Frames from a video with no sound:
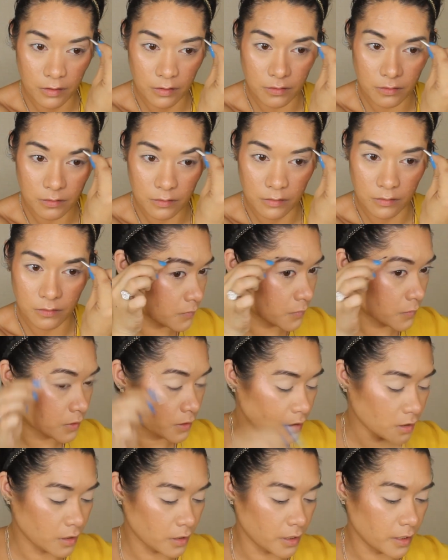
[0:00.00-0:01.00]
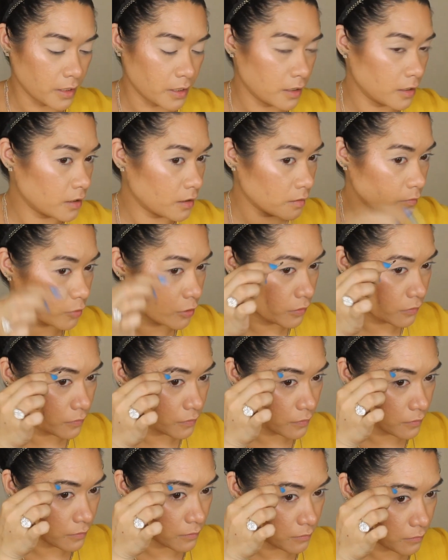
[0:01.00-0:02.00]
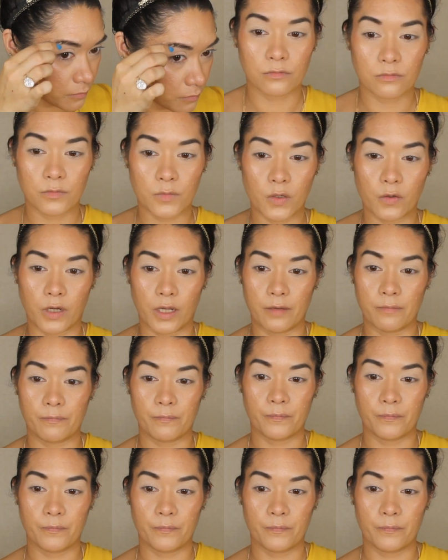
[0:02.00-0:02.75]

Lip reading: God, I hate eyebrows. Okay.